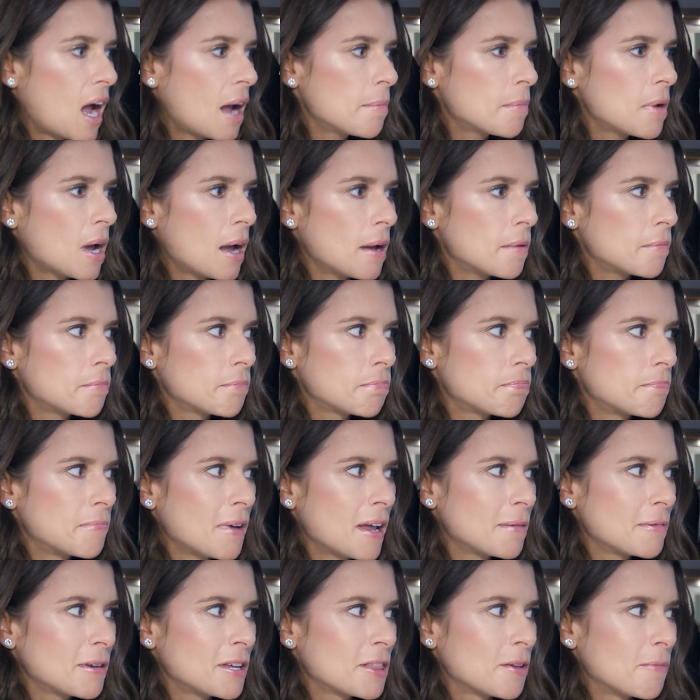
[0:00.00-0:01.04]
I'm not
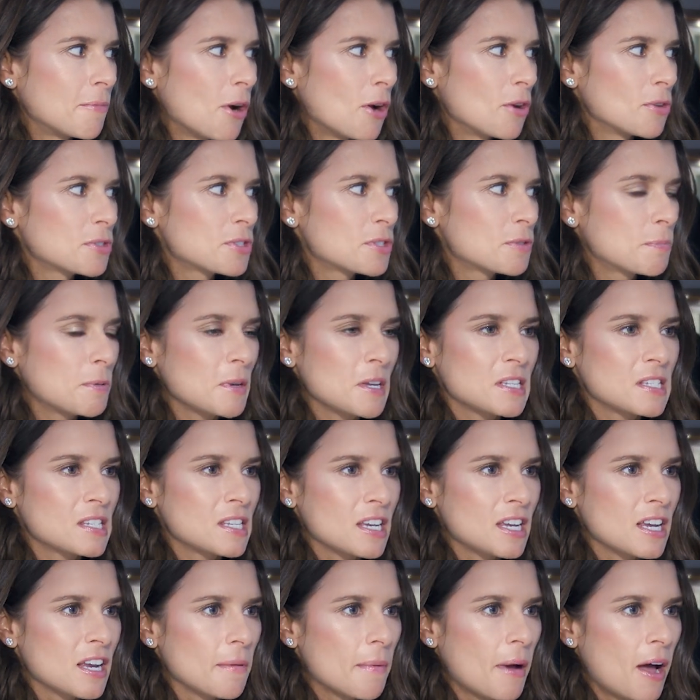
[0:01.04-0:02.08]
maybe the most
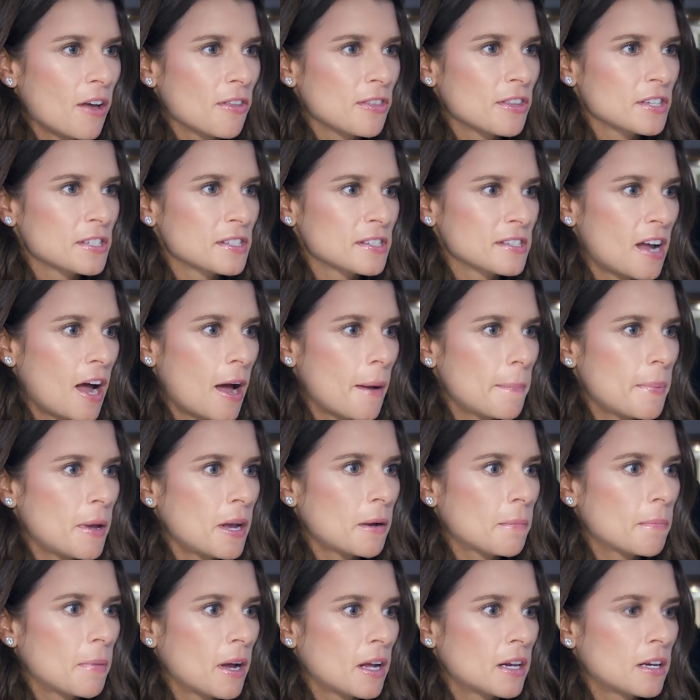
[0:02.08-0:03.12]
PC about this
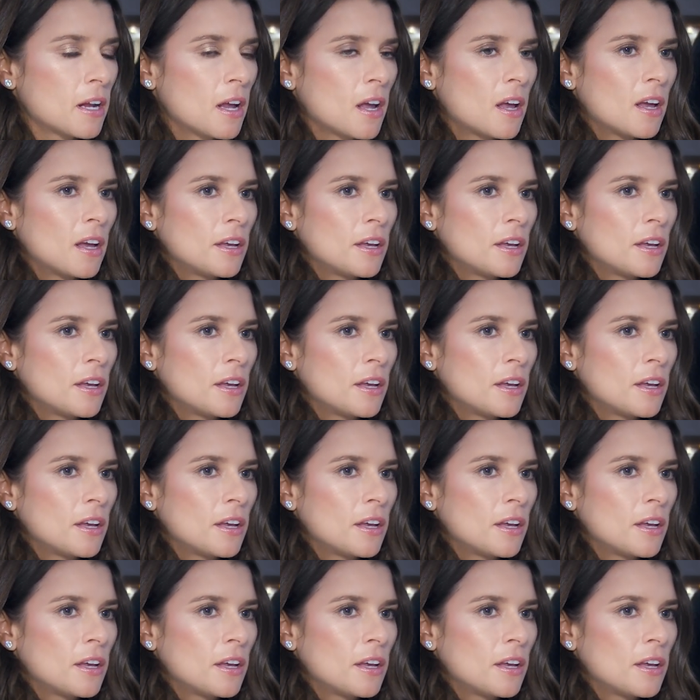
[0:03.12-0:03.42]
topic, but